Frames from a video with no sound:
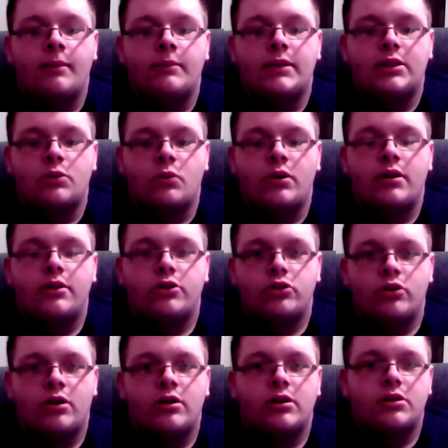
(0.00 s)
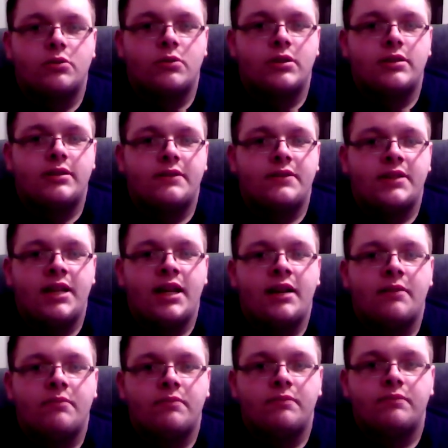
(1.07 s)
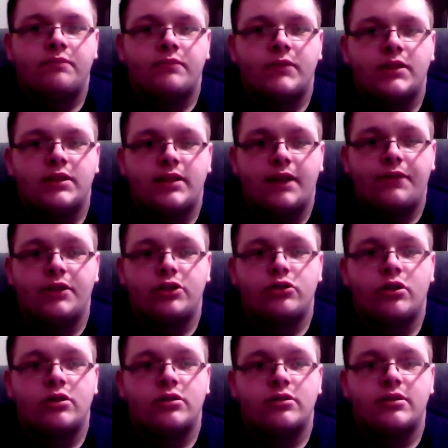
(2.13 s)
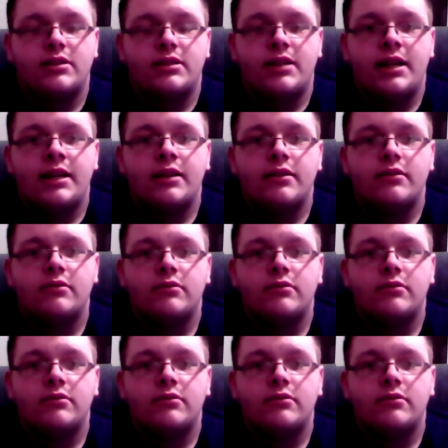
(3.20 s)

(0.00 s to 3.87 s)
It's one of the strongest ones I've seen. It's definitely stronger than the Sink.